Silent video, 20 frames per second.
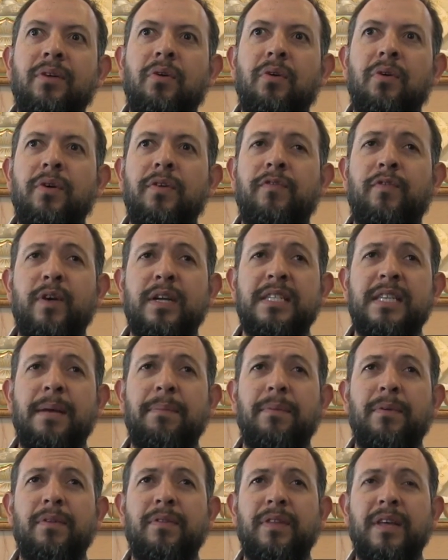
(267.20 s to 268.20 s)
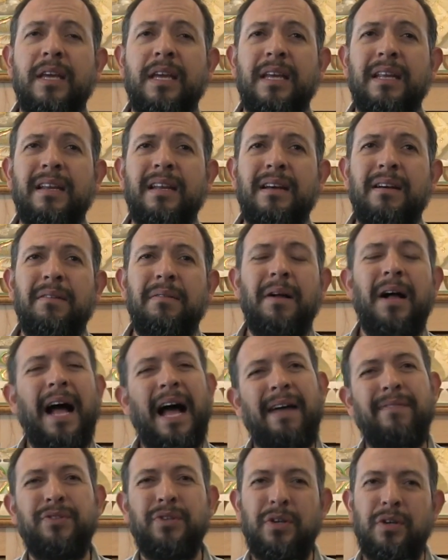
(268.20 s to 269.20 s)
or for example, thinking, well, I
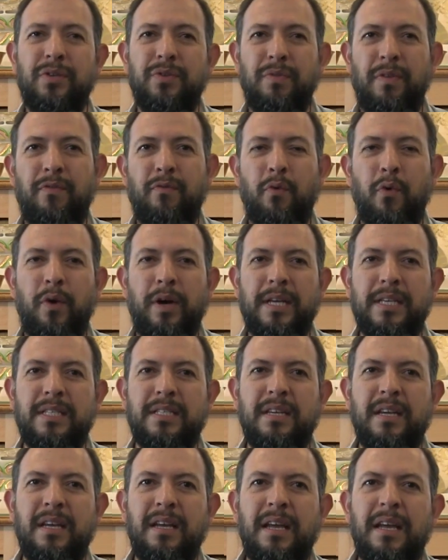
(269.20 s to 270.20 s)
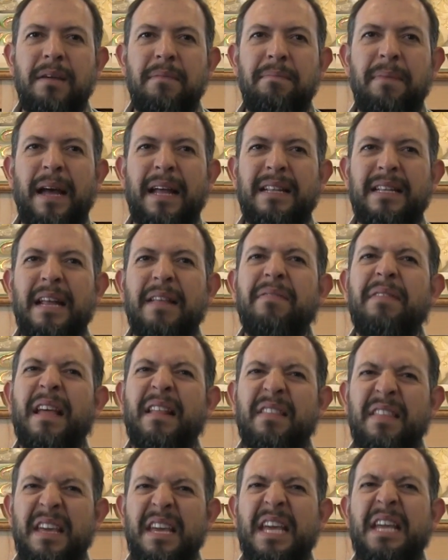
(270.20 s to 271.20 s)
have to go to the forest, but
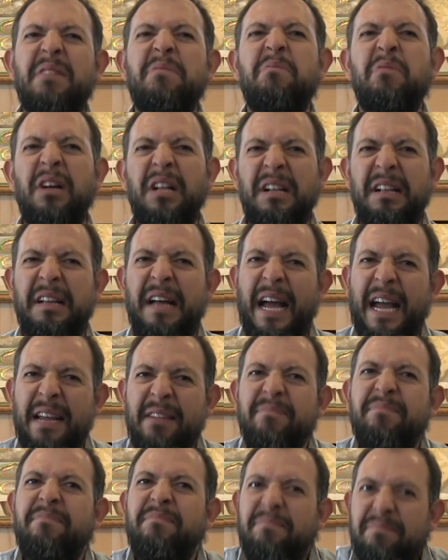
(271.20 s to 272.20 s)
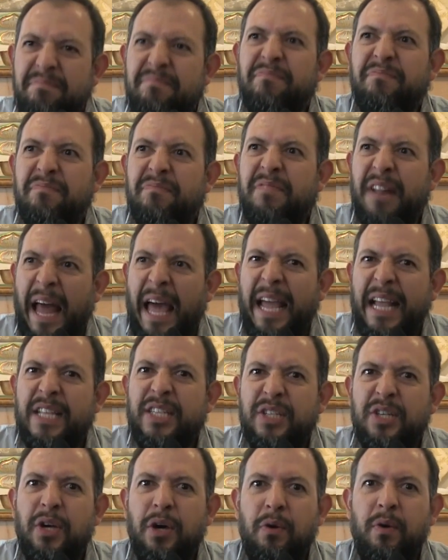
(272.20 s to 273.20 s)
then thinking, well, I
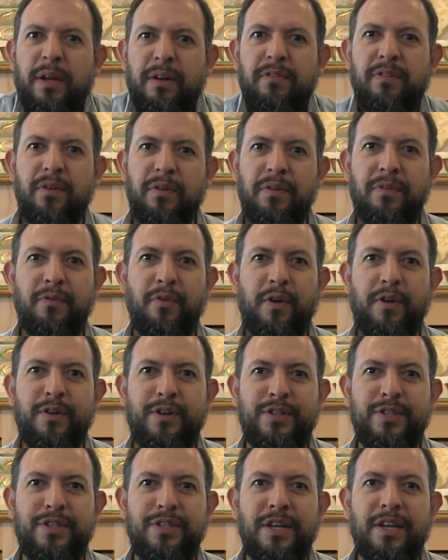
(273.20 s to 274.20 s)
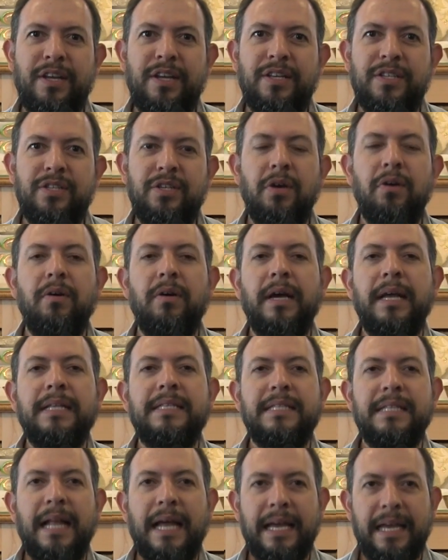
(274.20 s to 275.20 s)
liked going to the forest. So
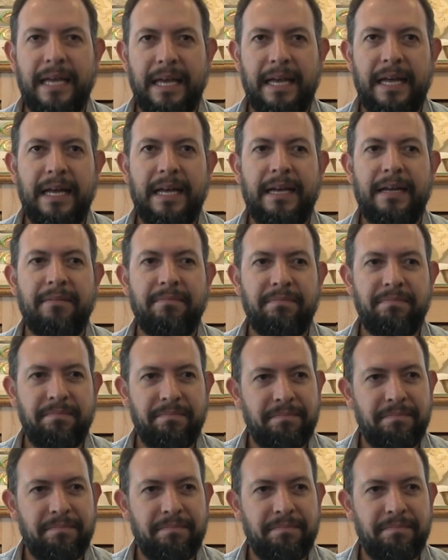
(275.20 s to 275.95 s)
it's like uh,